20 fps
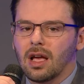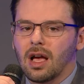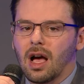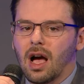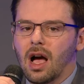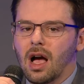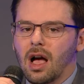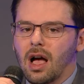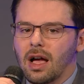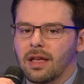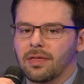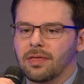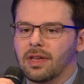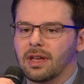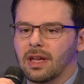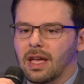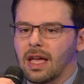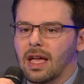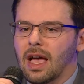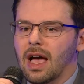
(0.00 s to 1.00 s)
I
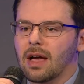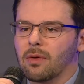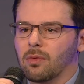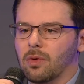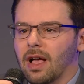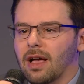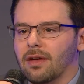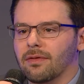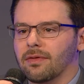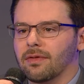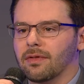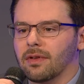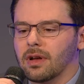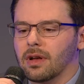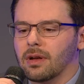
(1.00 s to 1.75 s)
think AI will have